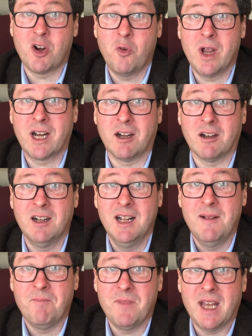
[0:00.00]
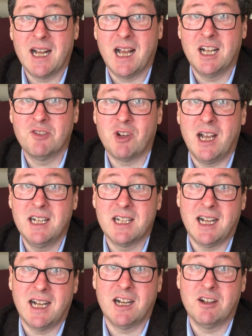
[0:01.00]
quicker than trying
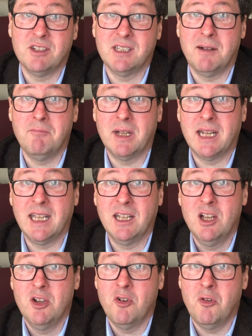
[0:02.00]
to hire somebody